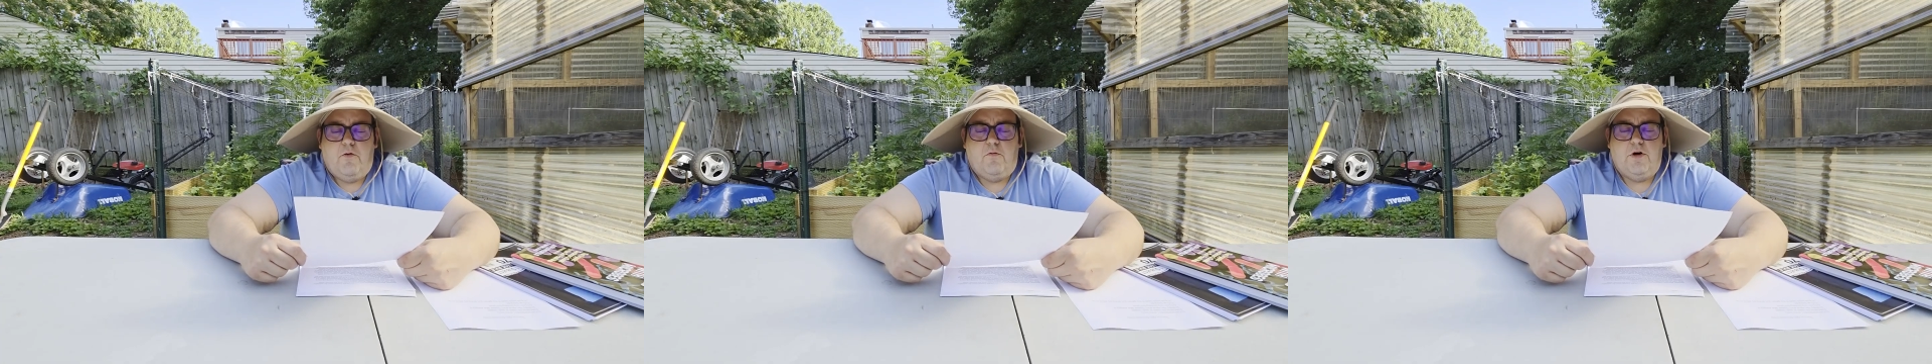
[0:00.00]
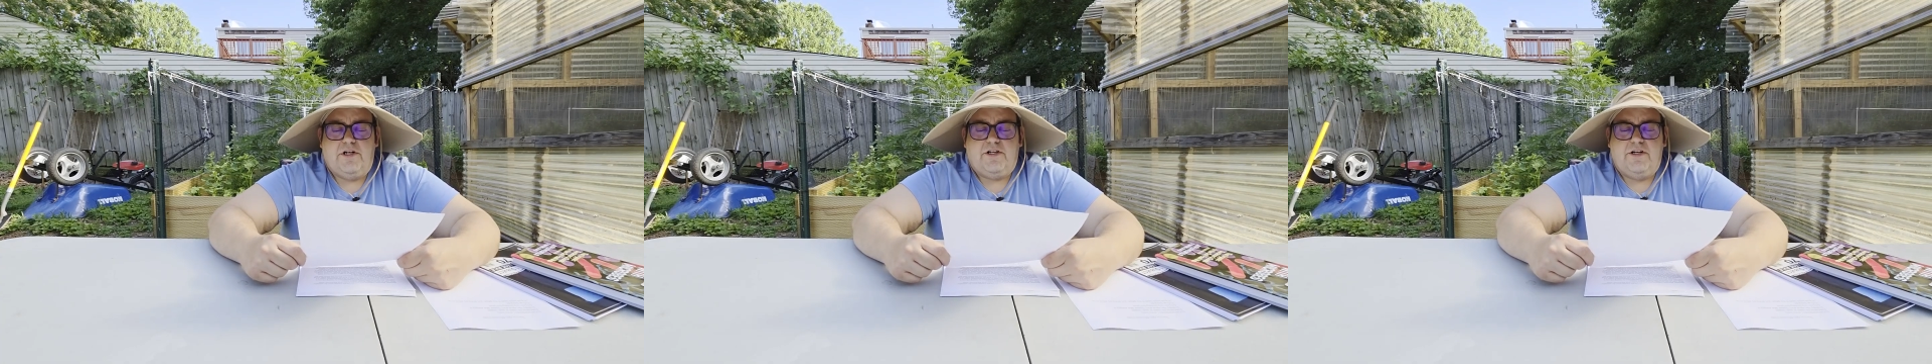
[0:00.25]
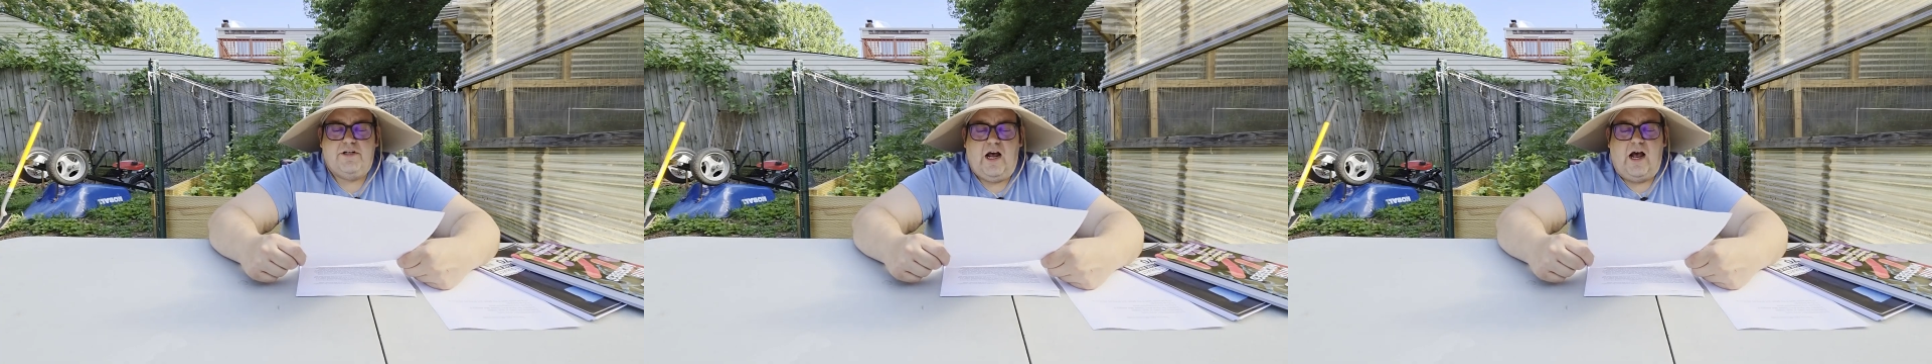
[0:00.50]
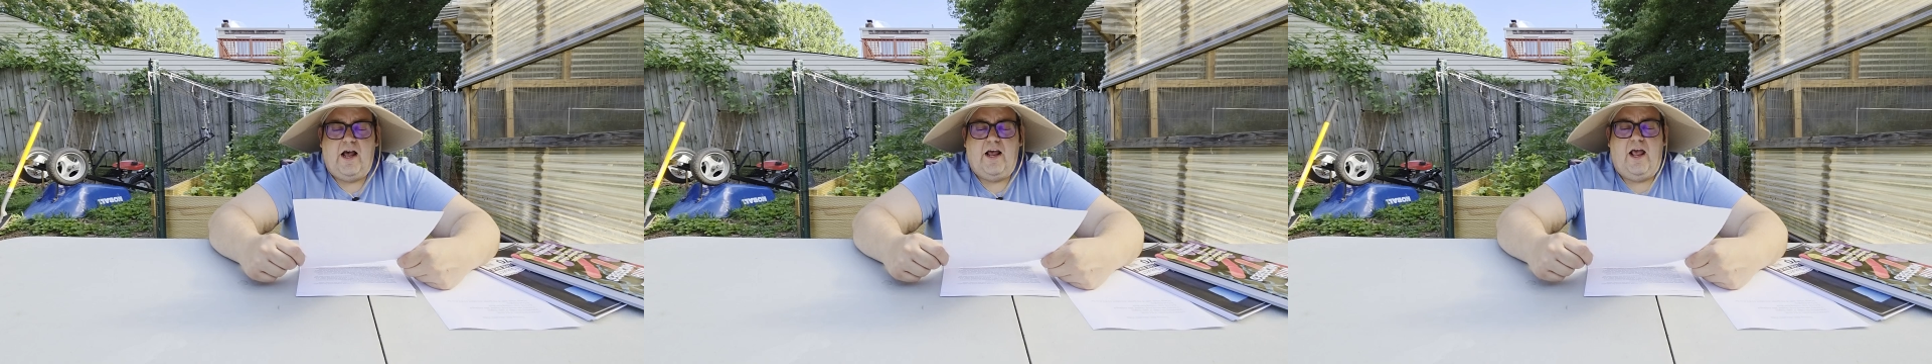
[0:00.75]
which
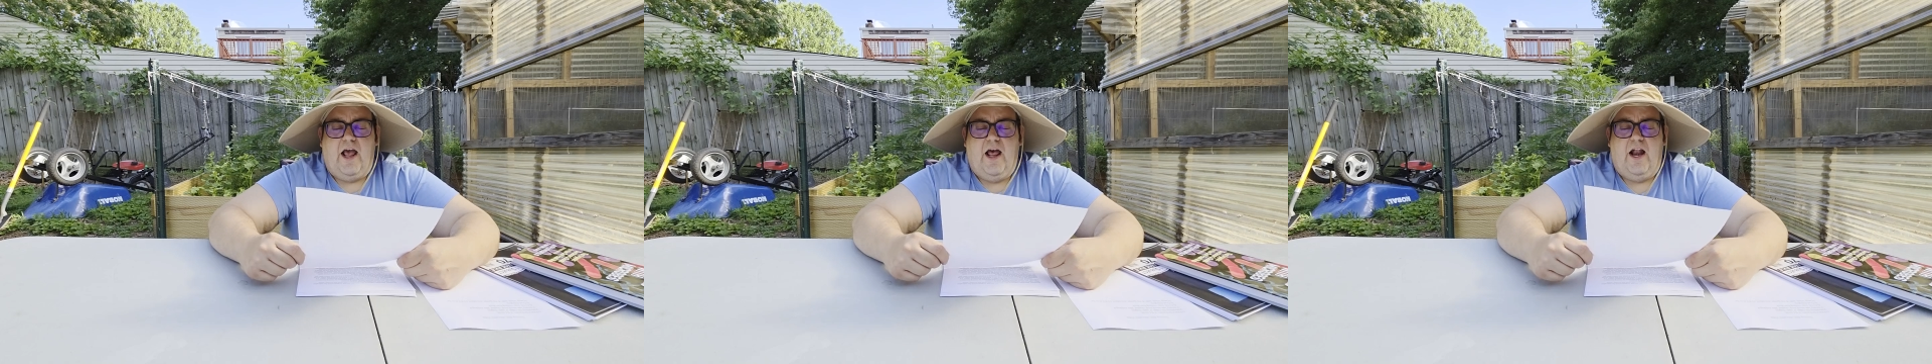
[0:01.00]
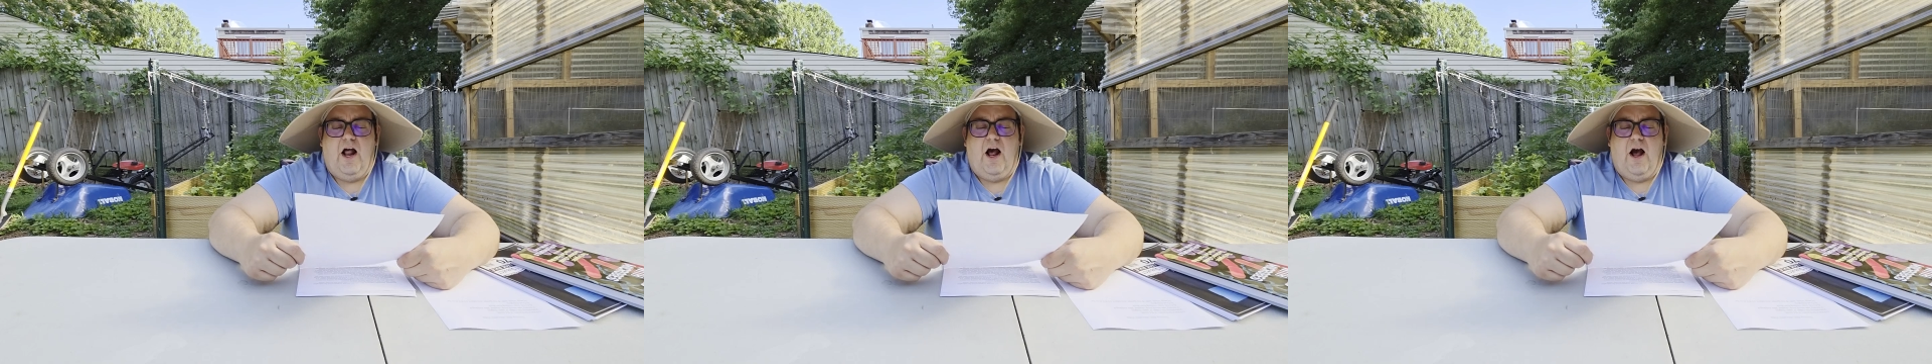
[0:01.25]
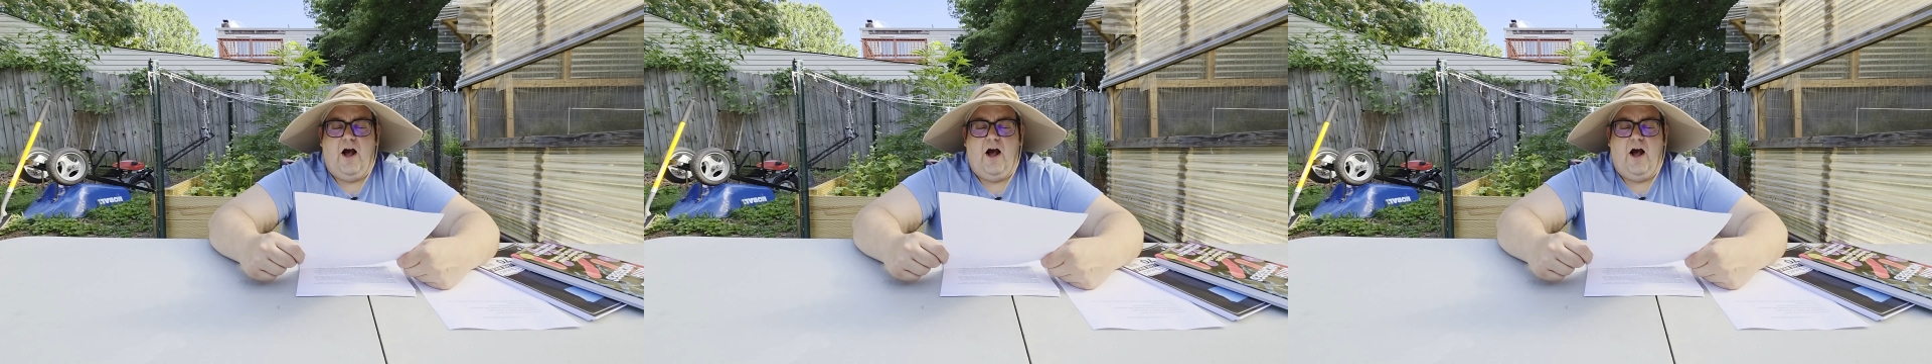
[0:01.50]
die at